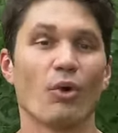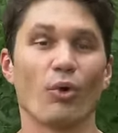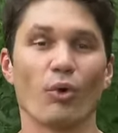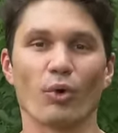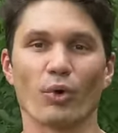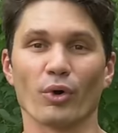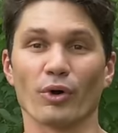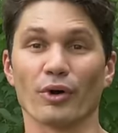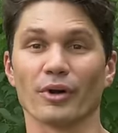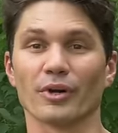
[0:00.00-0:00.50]

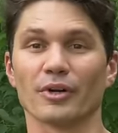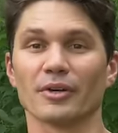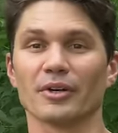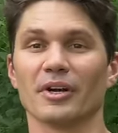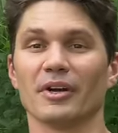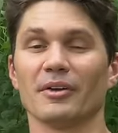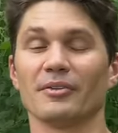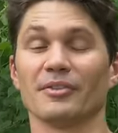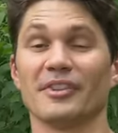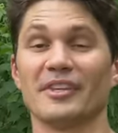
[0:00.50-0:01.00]
or
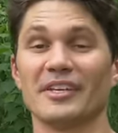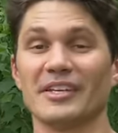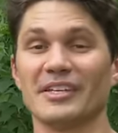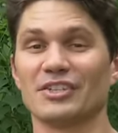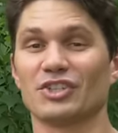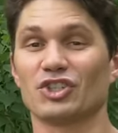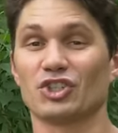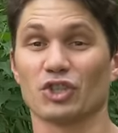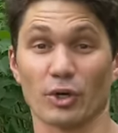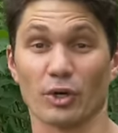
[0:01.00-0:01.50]

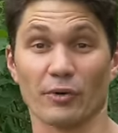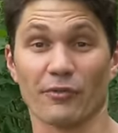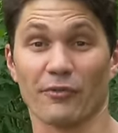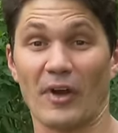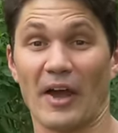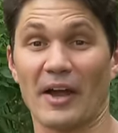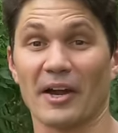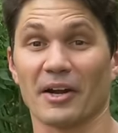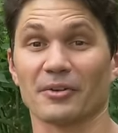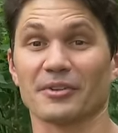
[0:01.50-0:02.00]
the
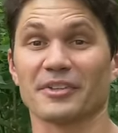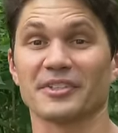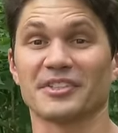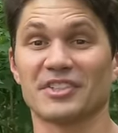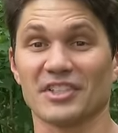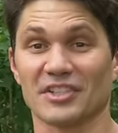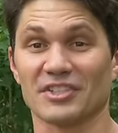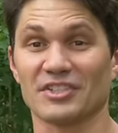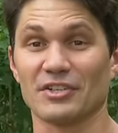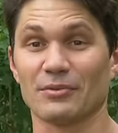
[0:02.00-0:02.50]
Surefire, the
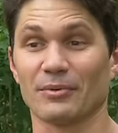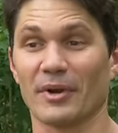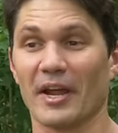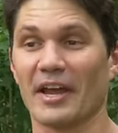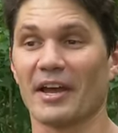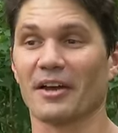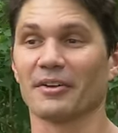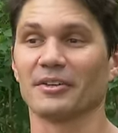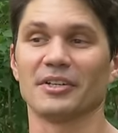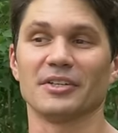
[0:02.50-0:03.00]

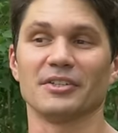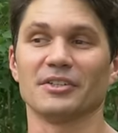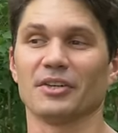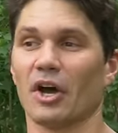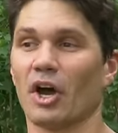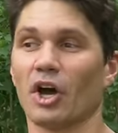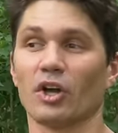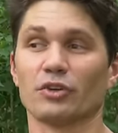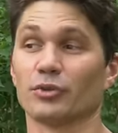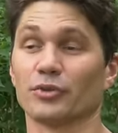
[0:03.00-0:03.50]
60-round and
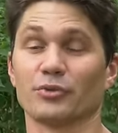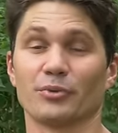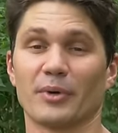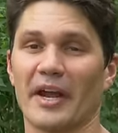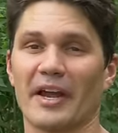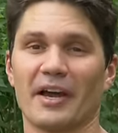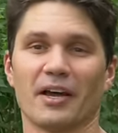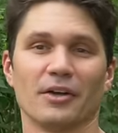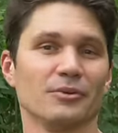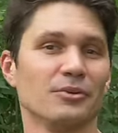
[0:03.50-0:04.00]

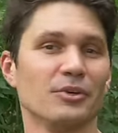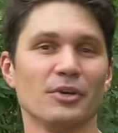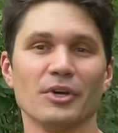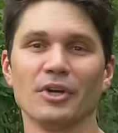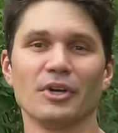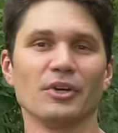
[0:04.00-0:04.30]
100-round,